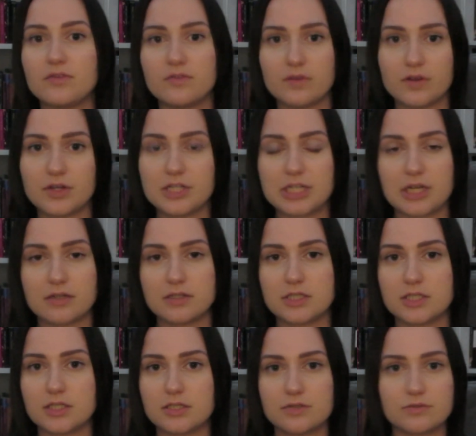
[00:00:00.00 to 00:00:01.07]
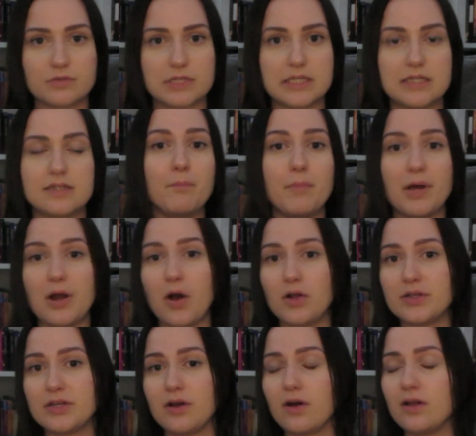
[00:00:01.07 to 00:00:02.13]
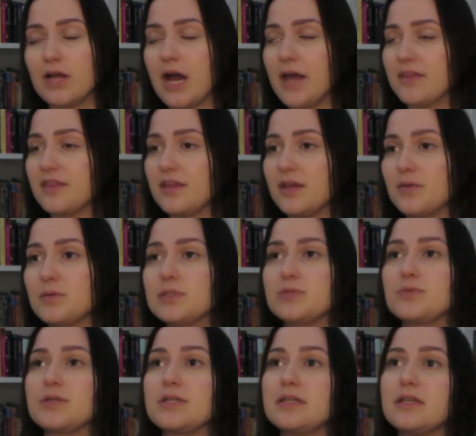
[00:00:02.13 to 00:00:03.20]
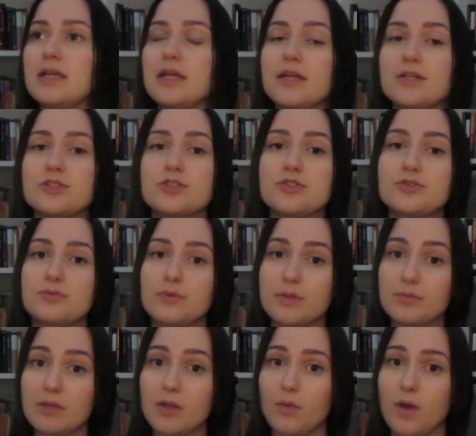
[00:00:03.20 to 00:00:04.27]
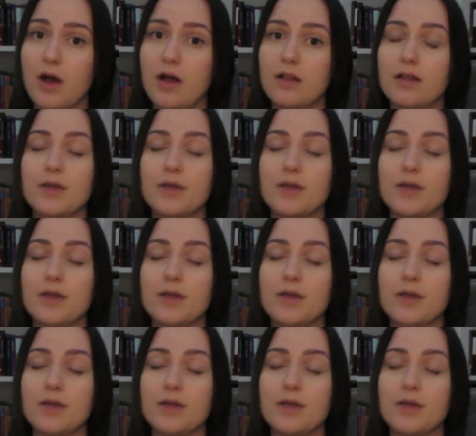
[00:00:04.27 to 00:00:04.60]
very challenging to read, but all in all, I think it was written extremely well.